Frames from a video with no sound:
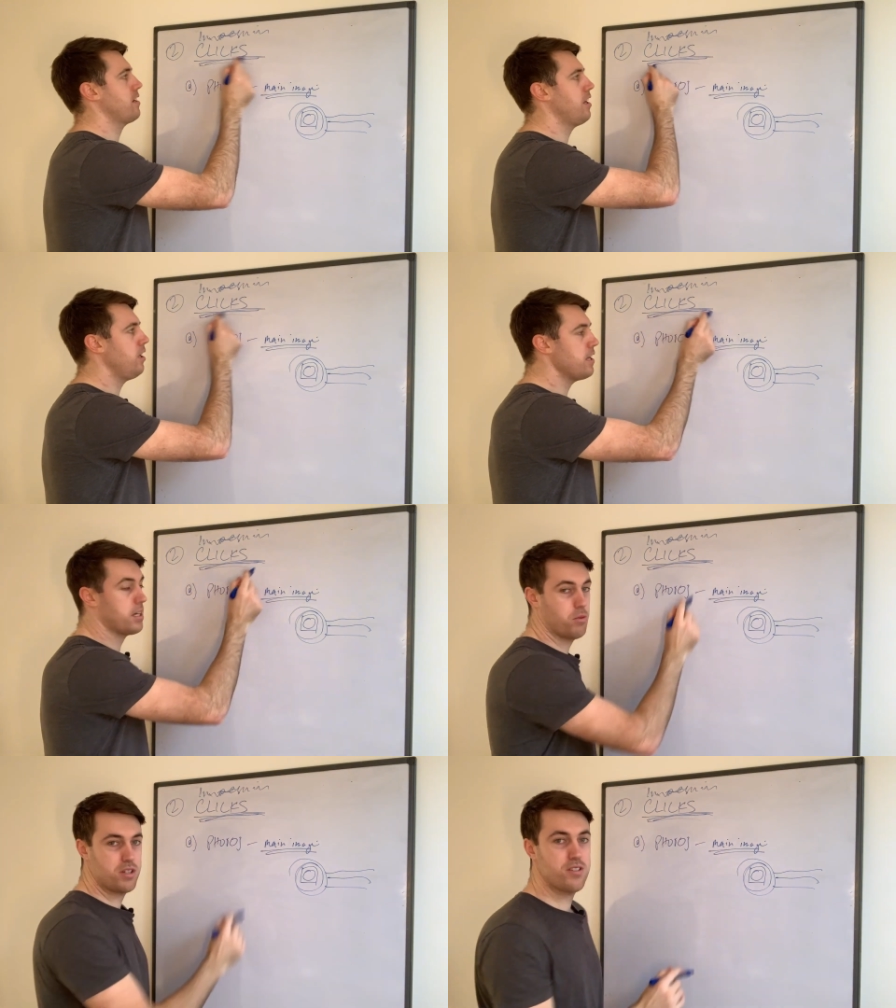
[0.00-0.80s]

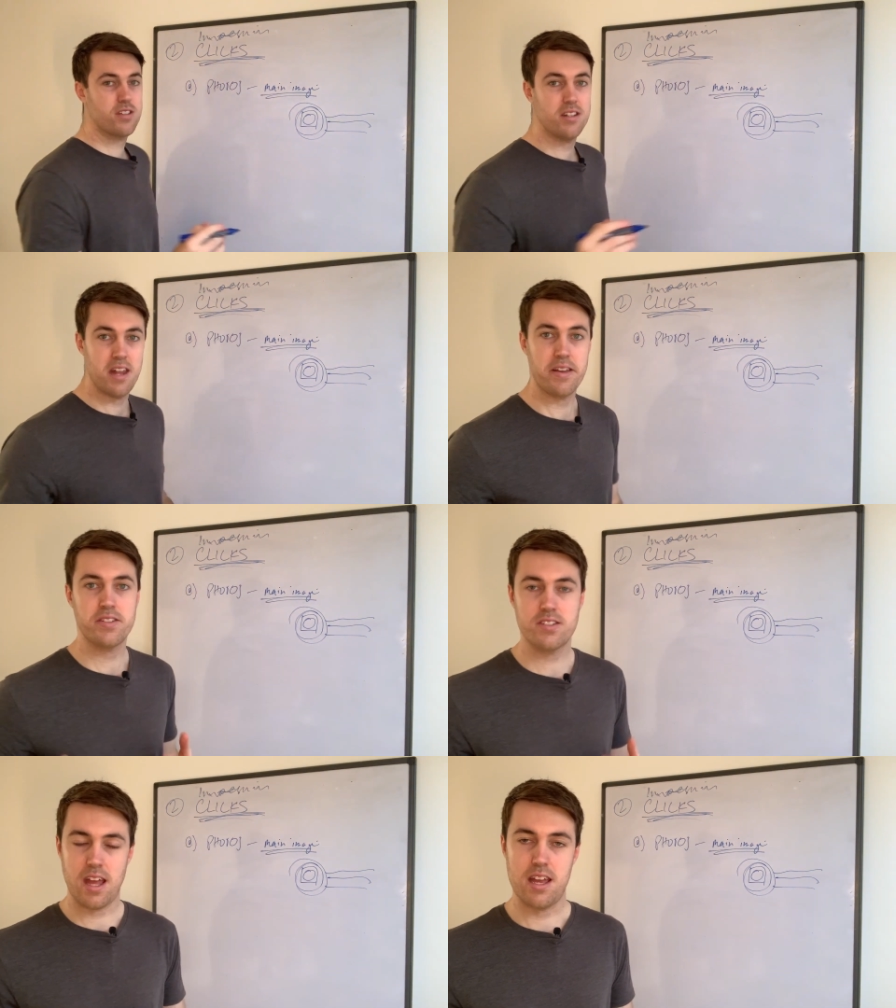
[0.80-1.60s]
click, which is the
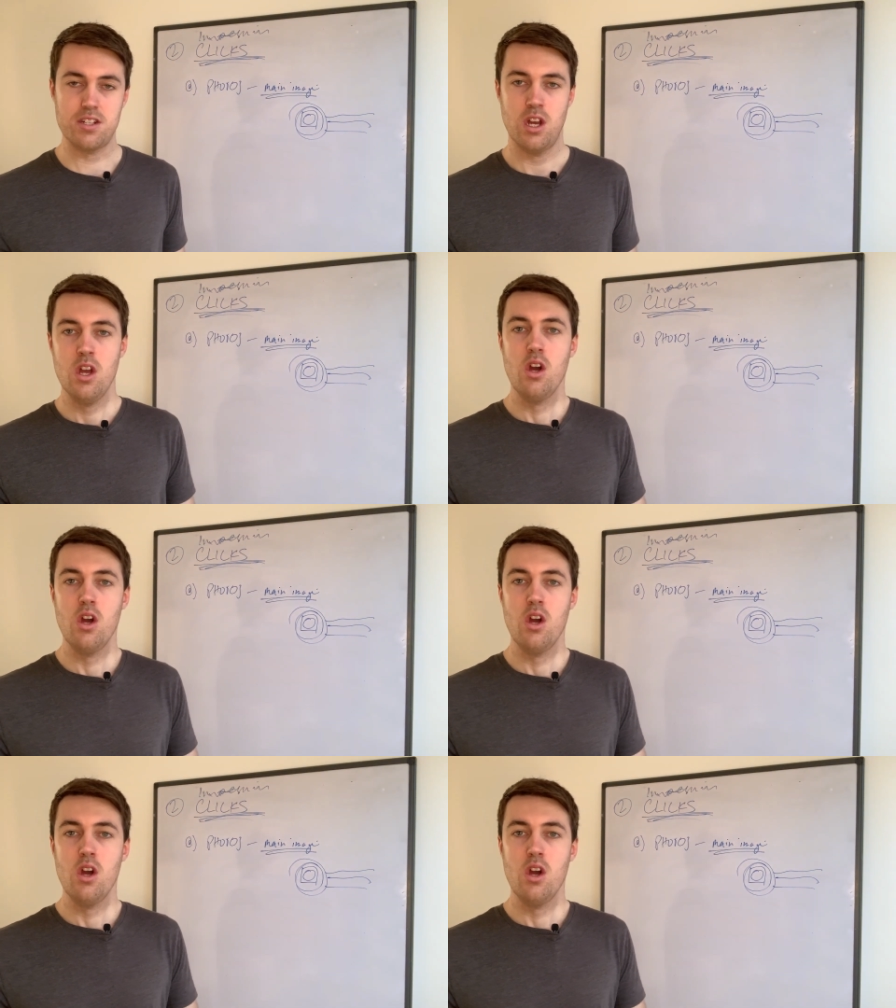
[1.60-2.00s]
next stage